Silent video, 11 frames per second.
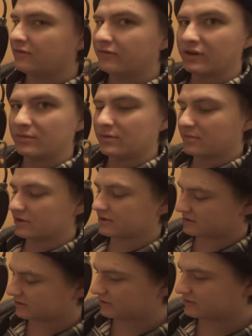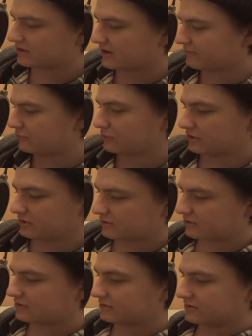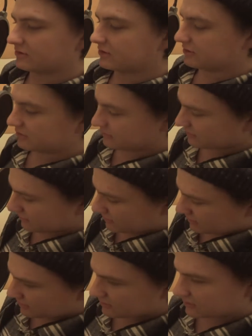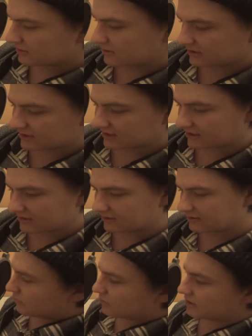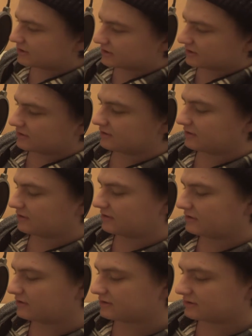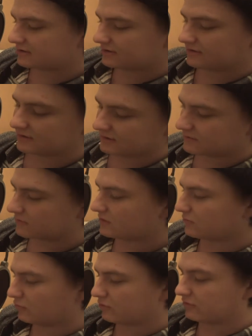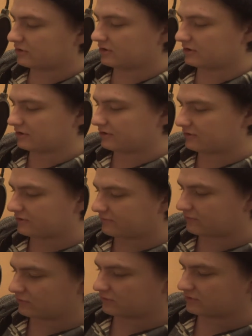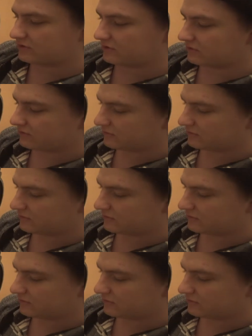VW bus. I used to have one. Sold it. Sad. But this is what I'm really looking forward to.